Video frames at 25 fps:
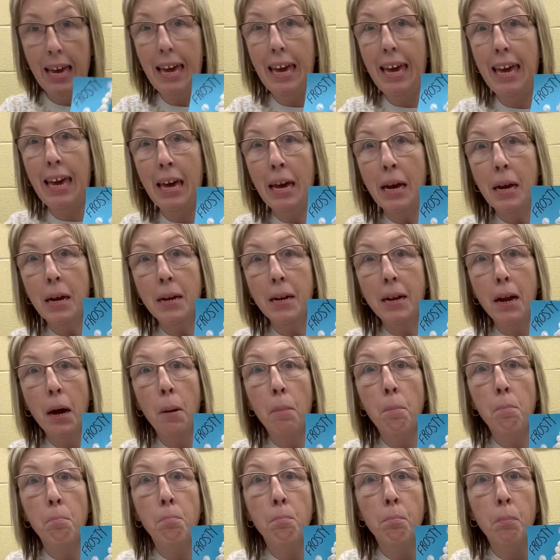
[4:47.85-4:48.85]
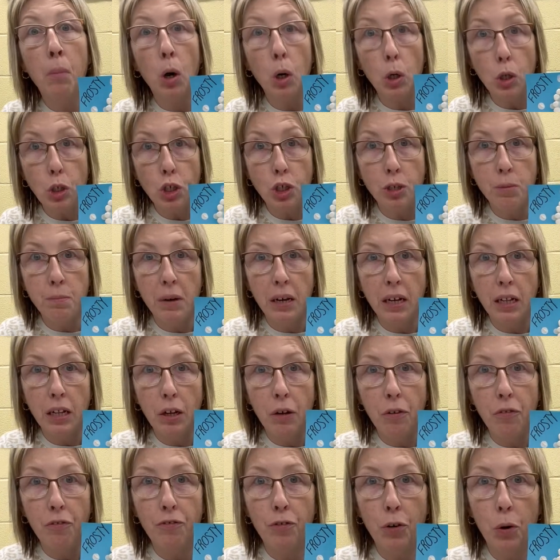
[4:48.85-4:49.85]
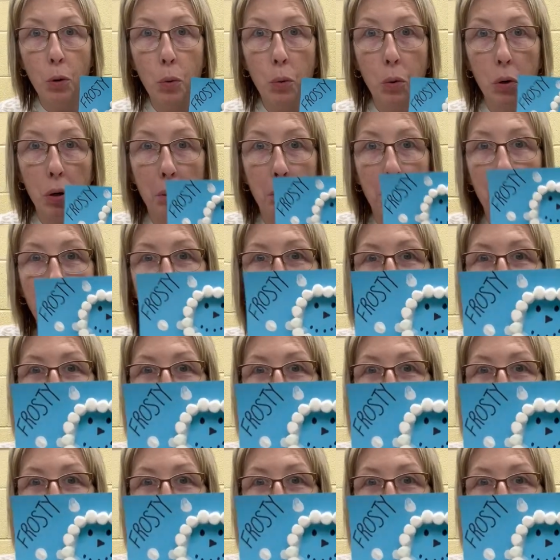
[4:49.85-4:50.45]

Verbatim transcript: in marshmallow form.